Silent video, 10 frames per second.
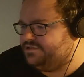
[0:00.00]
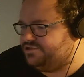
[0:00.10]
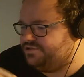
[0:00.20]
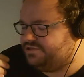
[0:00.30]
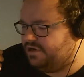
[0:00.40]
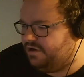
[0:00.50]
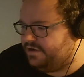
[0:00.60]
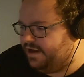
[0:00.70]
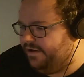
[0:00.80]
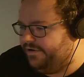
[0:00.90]
It's introducing a
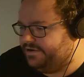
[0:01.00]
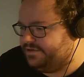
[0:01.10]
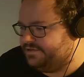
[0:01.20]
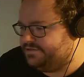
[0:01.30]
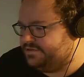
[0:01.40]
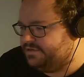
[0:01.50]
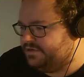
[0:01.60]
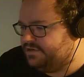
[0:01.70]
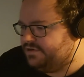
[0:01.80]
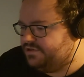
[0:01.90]
lot of characters.
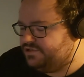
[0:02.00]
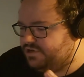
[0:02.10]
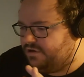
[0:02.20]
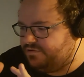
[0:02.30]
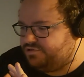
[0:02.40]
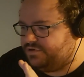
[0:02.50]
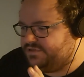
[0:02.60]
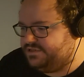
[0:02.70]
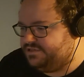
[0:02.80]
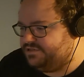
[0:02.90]
There's a lot of
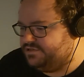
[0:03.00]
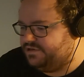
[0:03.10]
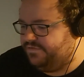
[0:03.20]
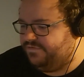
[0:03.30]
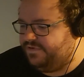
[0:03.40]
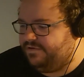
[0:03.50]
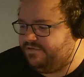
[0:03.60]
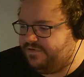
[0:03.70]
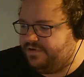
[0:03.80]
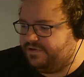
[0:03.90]
transitions that are
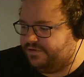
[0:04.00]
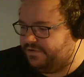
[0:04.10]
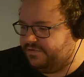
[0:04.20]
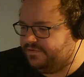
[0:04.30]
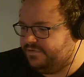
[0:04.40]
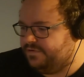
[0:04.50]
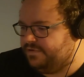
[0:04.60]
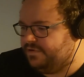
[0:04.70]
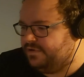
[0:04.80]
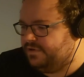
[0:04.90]
very, very good.
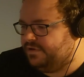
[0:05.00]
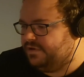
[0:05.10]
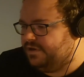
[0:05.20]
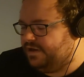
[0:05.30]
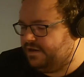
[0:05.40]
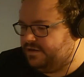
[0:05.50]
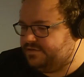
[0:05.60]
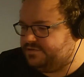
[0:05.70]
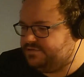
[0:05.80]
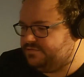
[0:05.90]

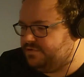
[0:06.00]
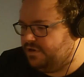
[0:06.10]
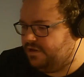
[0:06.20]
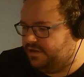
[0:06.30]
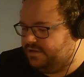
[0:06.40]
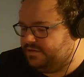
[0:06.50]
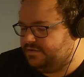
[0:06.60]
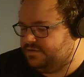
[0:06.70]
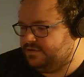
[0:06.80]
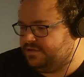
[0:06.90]
And I do like
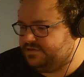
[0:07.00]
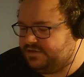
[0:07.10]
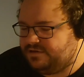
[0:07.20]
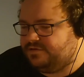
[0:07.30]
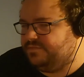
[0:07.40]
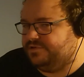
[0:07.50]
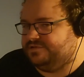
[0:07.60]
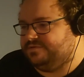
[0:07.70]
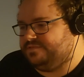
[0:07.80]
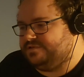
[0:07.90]
the
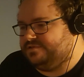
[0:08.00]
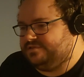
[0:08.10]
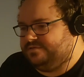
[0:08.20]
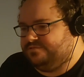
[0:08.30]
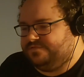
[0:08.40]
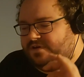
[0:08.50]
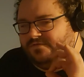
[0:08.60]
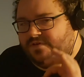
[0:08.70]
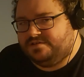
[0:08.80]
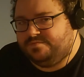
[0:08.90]
music because it was
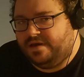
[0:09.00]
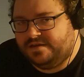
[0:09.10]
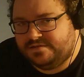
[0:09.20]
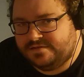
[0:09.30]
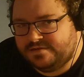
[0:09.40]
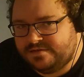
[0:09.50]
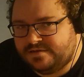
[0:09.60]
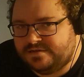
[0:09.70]
very fast-paced.